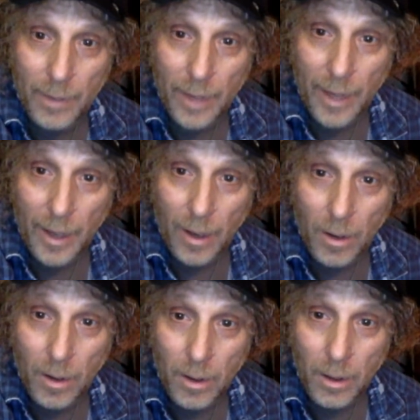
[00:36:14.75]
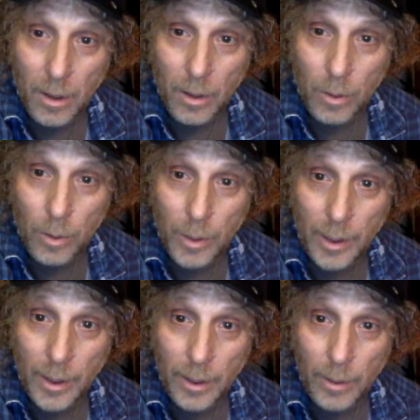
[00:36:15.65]
they are
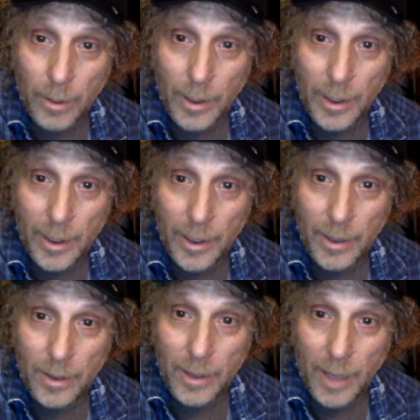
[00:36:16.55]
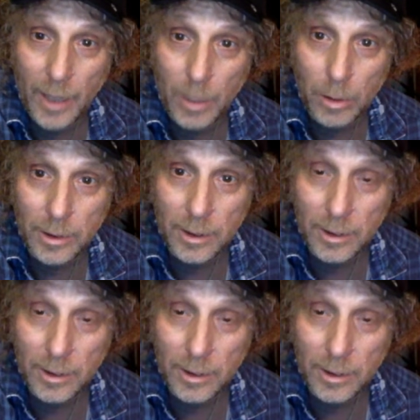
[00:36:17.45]
really, really good cables.